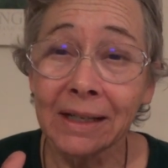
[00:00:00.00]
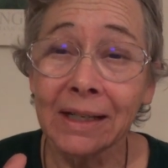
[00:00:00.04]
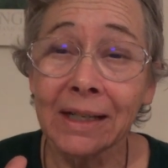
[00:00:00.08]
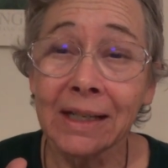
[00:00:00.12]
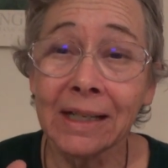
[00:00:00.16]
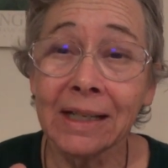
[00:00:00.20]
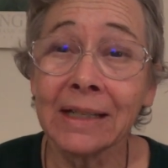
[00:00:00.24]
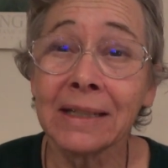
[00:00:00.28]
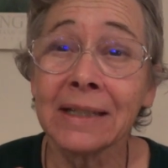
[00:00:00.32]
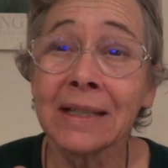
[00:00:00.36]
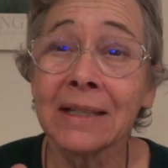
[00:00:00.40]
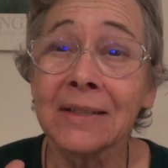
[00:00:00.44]

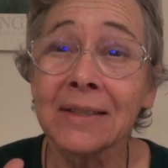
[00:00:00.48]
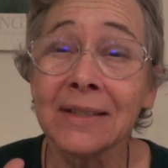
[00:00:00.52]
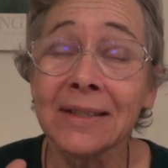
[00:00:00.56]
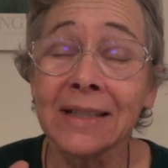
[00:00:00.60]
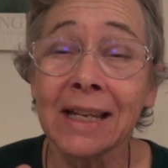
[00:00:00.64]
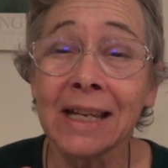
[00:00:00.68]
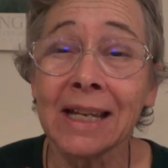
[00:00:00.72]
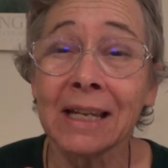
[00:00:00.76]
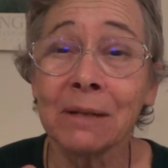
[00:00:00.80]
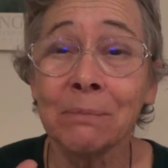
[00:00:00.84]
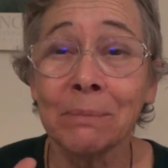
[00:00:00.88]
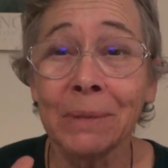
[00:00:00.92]
in the
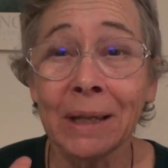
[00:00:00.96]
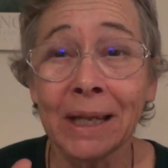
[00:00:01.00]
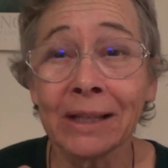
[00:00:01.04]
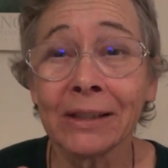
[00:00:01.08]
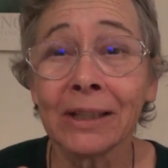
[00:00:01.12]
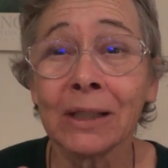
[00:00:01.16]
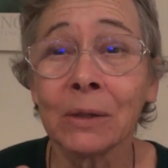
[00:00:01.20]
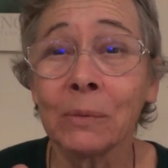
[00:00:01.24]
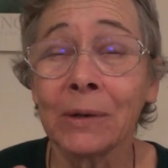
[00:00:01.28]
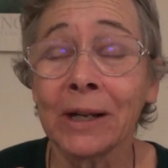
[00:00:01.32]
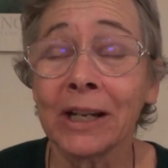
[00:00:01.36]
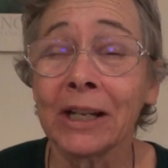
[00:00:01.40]
same
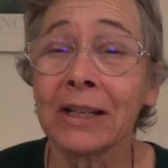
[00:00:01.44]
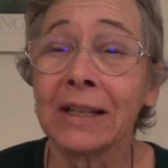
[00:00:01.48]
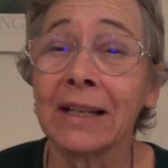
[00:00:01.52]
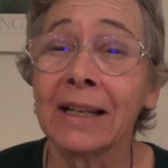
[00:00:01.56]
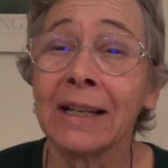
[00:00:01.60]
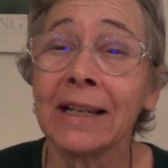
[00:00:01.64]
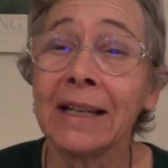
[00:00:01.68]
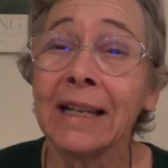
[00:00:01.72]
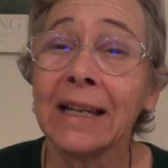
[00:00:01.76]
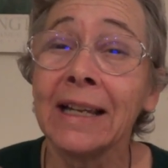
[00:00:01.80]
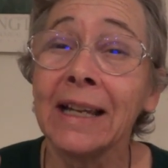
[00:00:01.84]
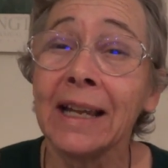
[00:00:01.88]

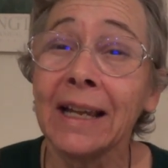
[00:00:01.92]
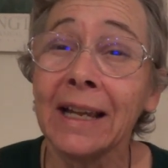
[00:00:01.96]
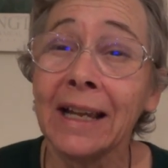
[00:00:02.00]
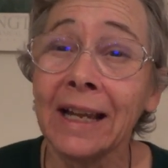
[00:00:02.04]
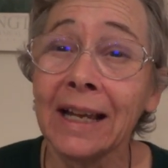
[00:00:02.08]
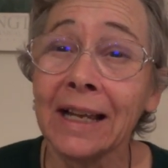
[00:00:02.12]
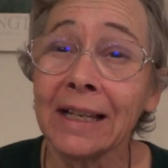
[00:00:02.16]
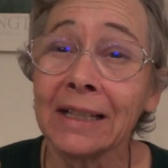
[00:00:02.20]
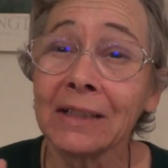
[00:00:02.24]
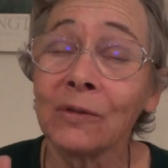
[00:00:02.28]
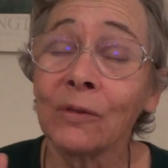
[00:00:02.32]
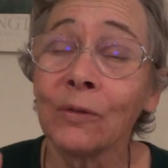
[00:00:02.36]
bailiwick,
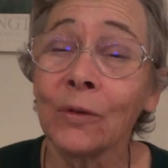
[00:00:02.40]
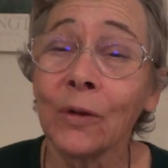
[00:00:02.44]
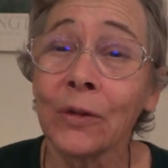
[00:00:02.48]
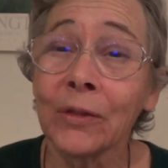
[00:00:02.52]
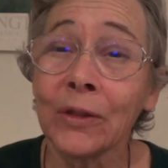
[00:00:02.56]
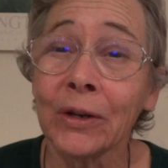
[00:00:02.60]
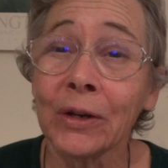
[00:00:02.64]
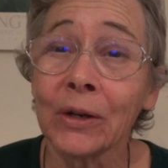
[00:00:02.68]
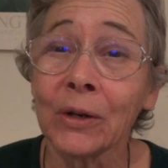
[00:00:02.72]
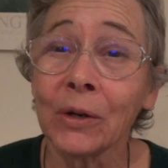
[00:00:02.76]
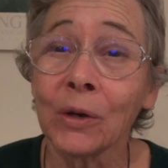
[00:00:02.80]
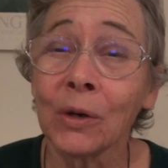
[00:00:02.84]
and for
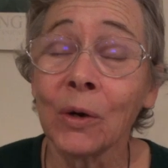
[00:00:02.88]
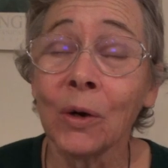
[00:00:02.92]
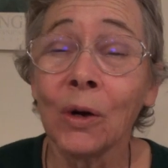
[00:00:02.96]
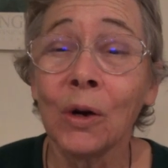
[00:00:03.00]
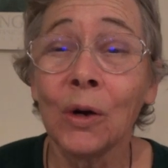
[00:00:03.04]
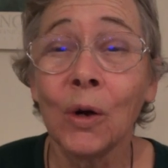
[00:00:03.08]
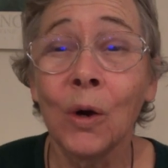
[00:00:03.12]
their